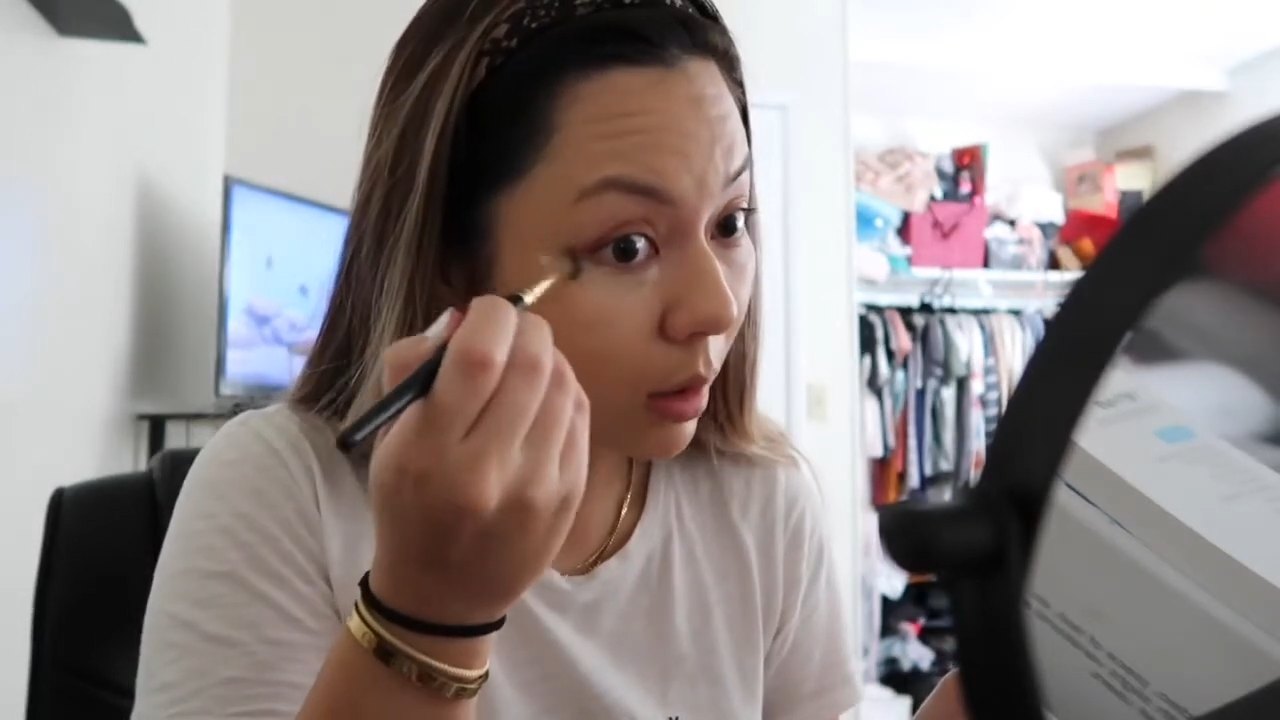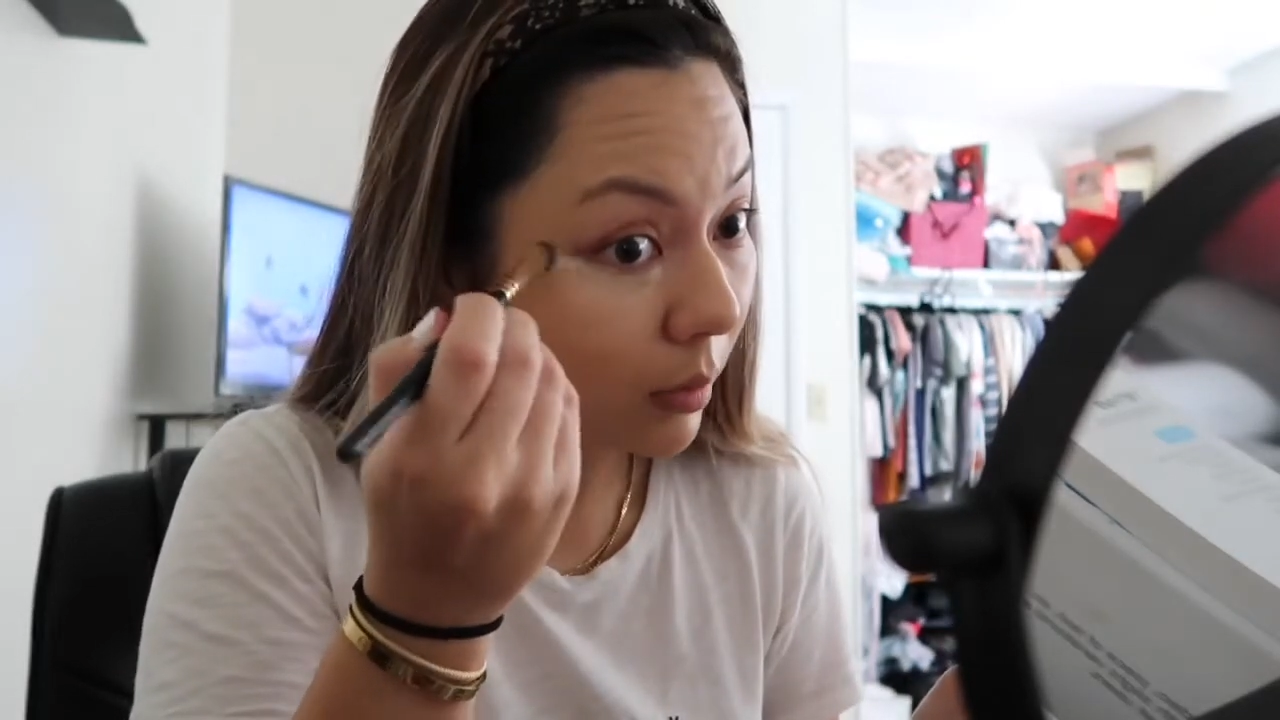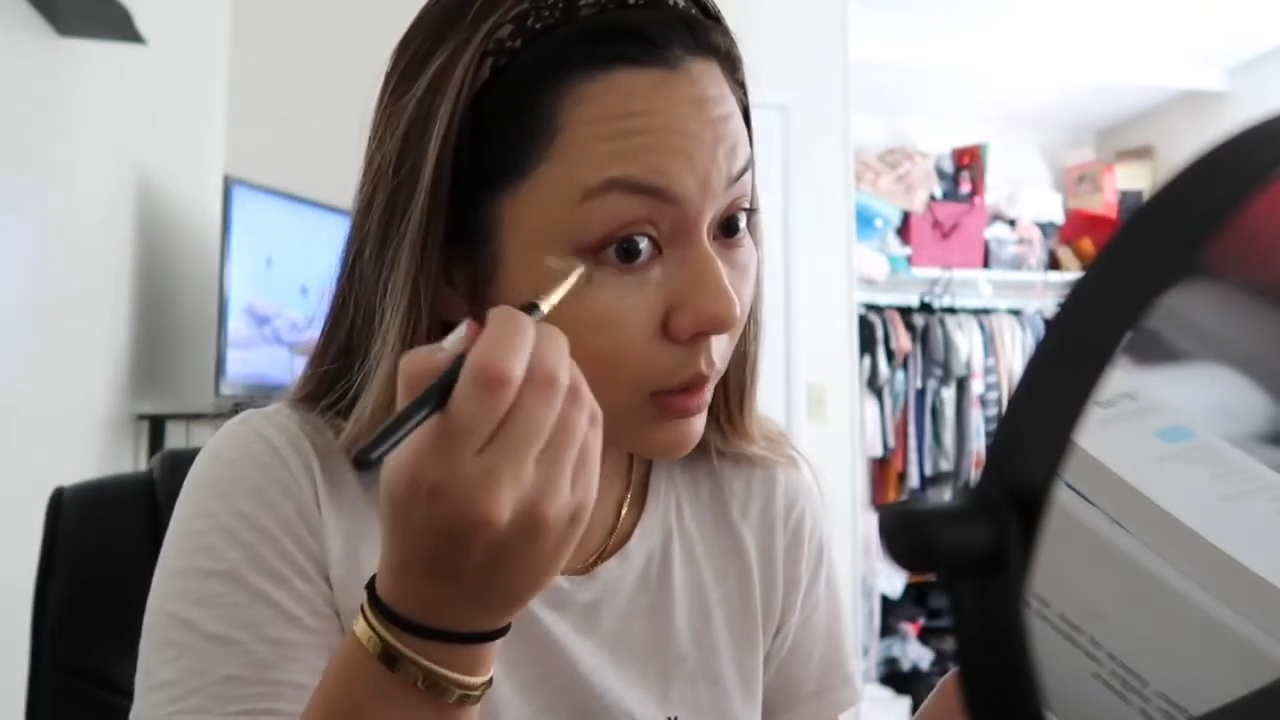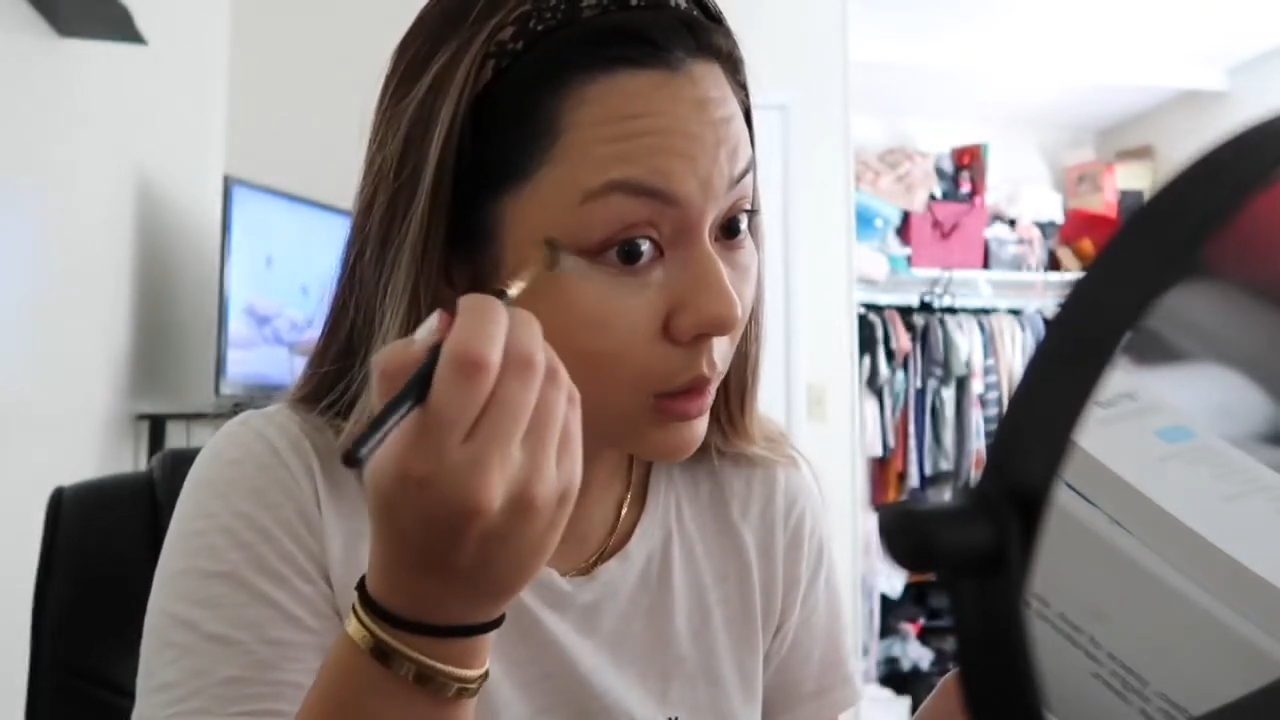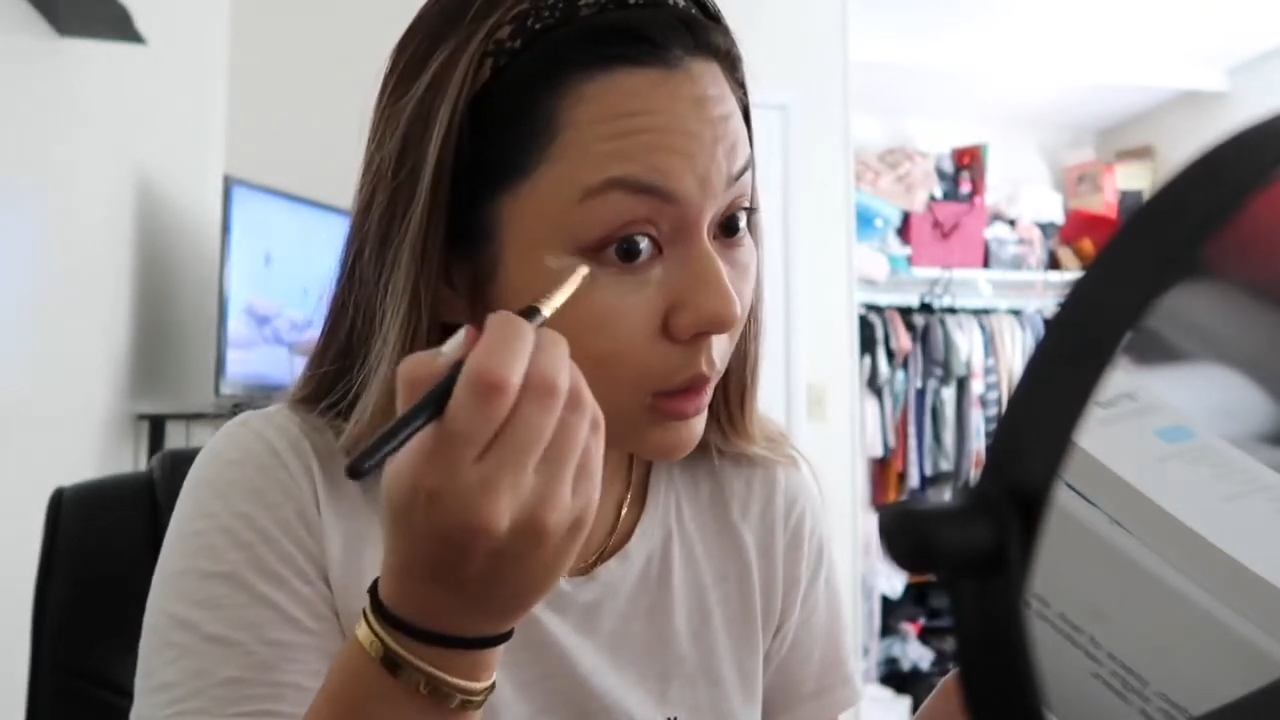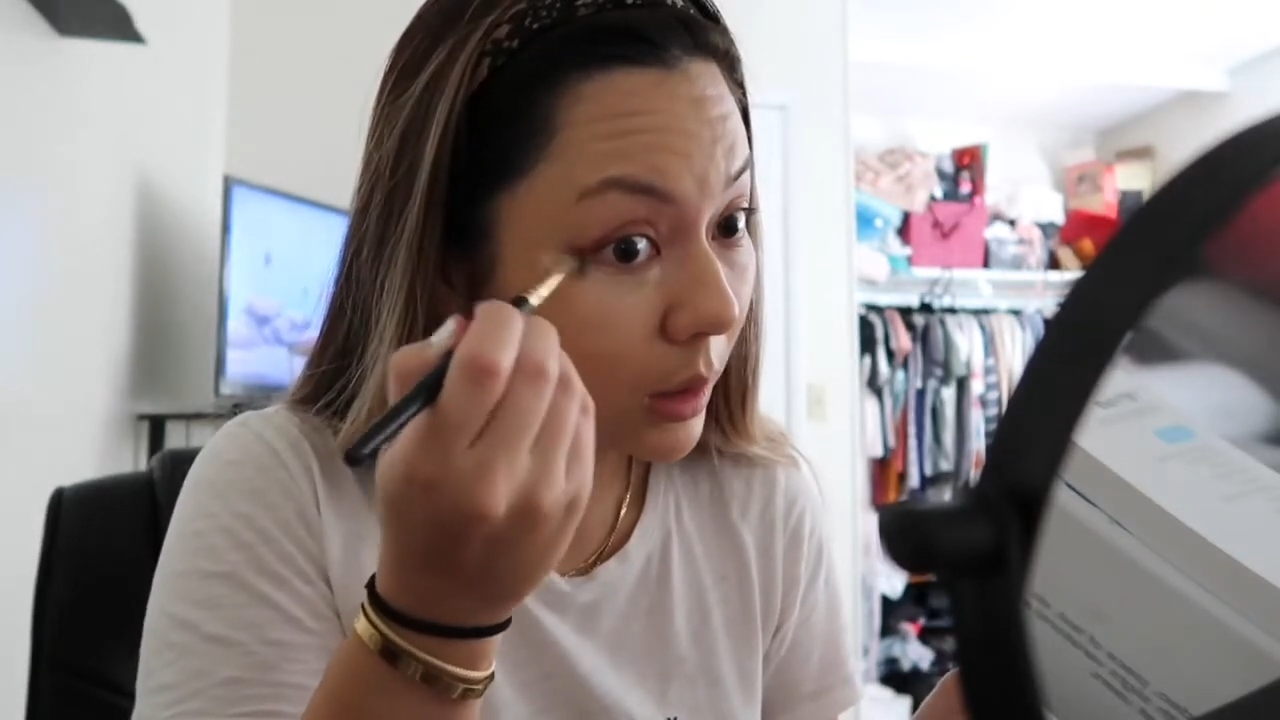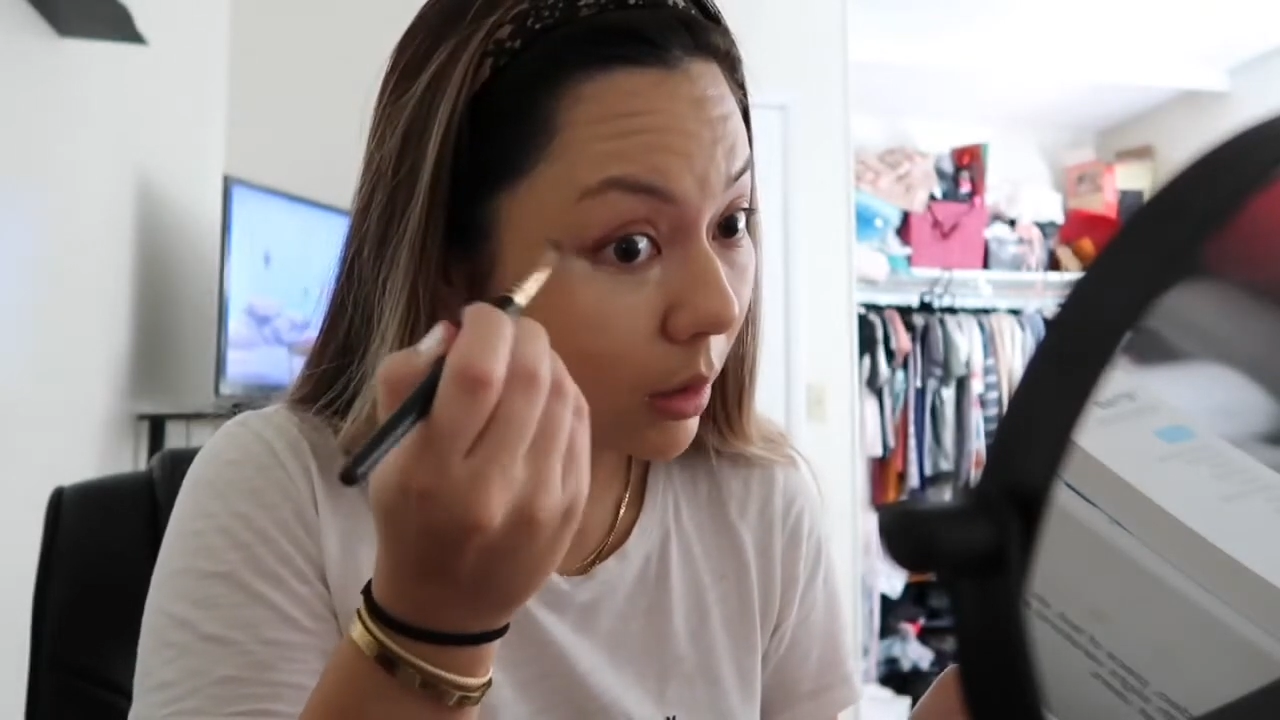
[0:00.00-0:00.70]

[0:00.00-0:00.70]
obviously